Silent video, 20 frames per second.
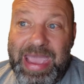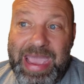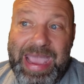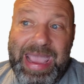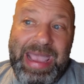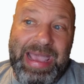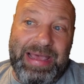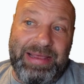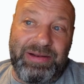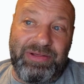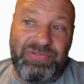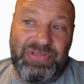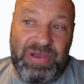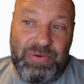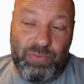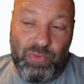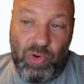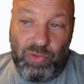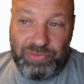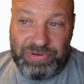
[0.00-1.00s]
And they
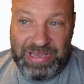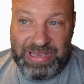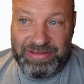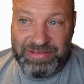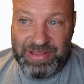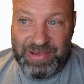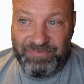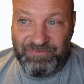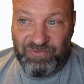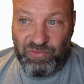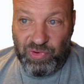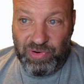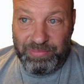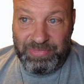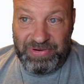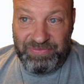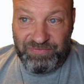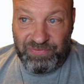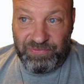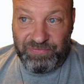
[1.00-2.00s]
rotate them for
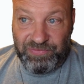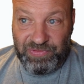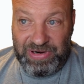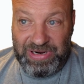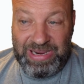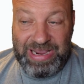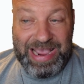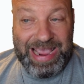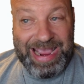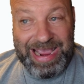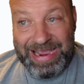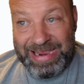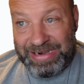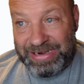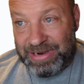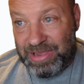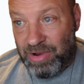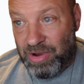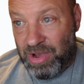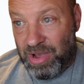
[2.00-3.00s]
me for free,
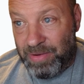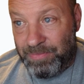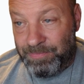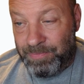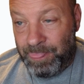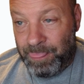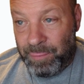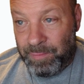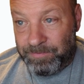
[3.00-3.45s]
and